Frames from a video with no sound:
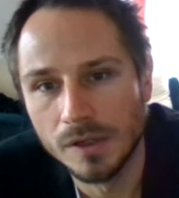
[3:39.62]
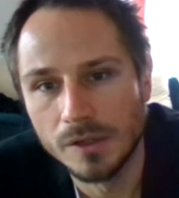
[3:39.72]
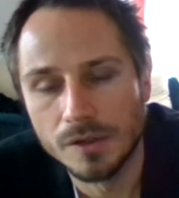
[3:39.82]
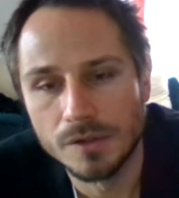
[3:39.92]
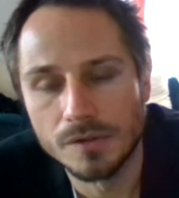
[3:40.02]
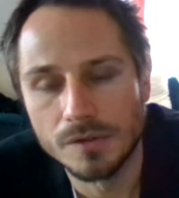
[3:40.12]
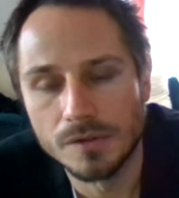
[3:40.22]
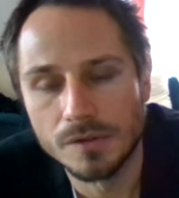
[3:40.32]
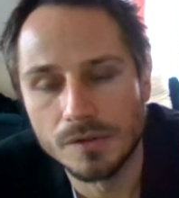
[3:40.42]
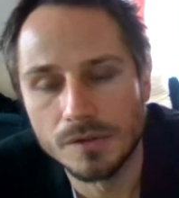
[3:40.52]

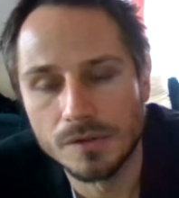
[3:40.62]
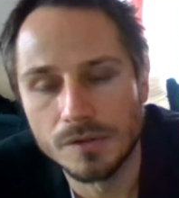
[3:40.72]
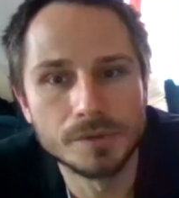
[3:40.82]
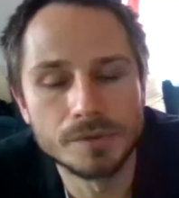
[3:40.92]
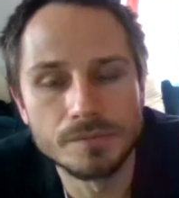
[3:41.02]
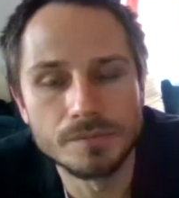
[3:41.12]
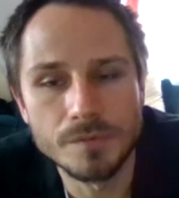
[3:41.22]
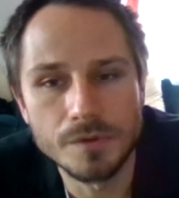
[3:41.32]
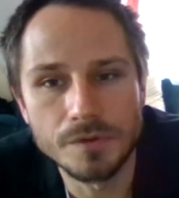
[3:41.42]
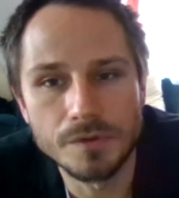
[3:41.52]
Europe,
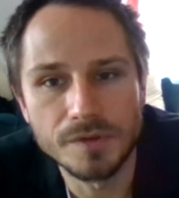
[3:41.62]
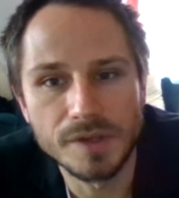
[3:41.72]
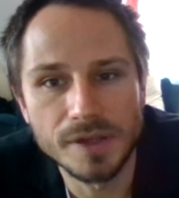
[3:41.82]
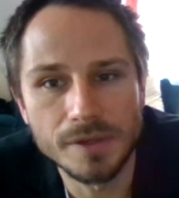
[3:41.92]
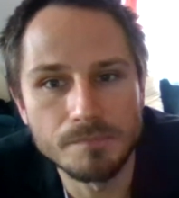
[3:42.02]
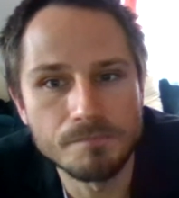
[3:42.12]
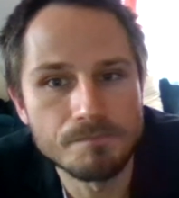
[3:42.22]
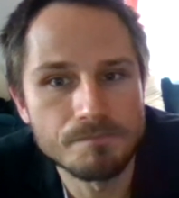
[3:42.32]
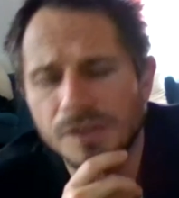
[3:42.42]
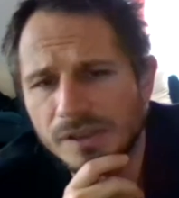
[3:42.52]
you could say.
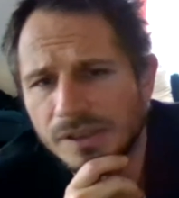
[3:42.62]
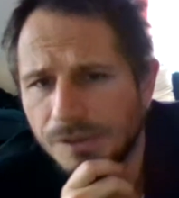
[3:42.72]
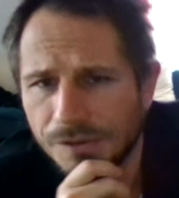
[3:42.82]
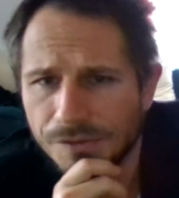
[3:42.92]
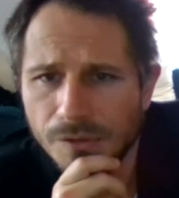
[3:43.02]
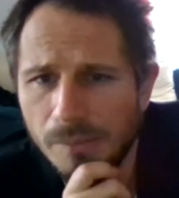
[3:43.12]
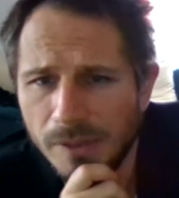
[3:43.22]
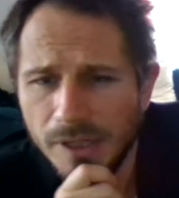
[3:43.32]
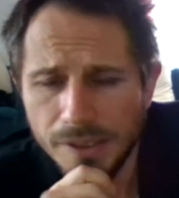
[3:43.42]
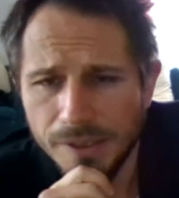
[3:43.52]
But this
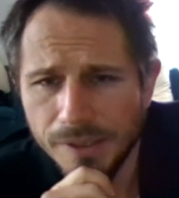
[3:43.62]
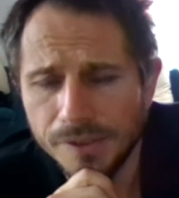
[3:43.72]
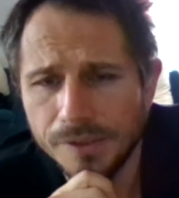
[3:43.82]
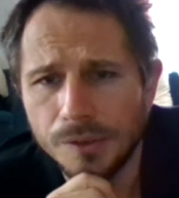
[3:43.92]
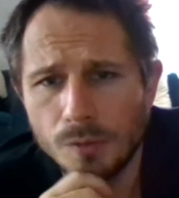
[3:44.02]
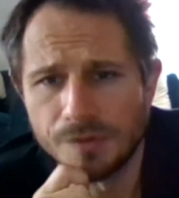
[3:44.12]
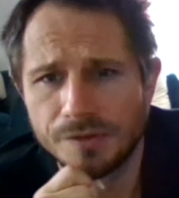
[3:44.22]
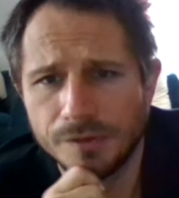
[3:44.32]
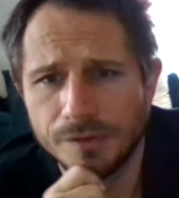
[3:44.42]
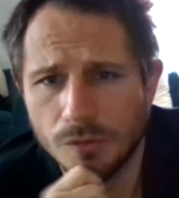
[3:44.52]
drama
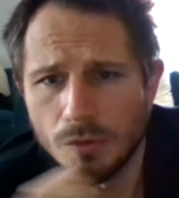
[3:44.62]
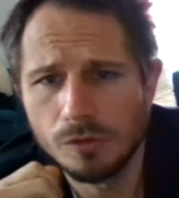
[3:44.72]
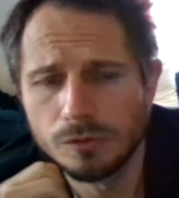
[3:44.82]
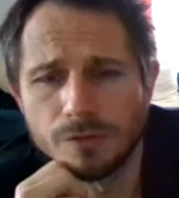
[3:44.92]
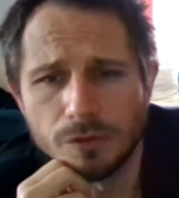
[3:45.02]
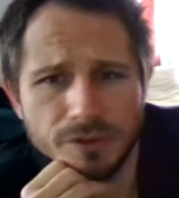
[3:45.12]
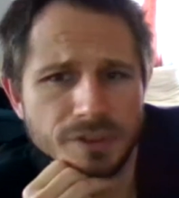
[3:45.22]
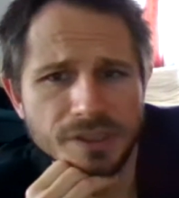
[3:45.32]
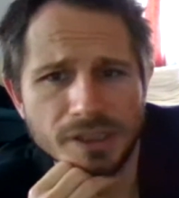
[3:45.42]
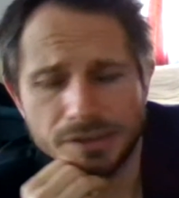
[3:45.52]
wasn't wrote for the
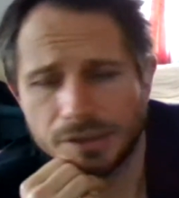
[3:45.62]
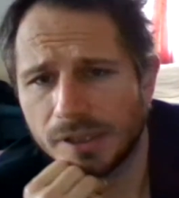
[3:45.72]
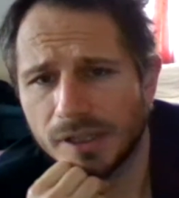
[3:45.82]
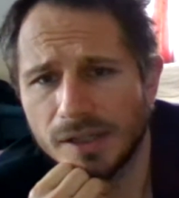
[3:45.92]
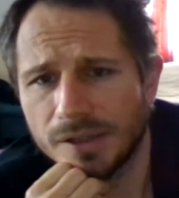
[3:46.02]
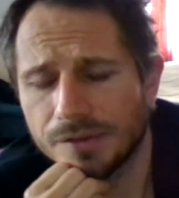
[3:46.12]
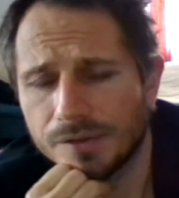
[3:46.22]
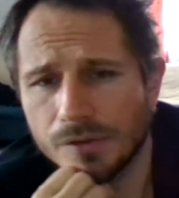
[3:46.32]
theater, I guess.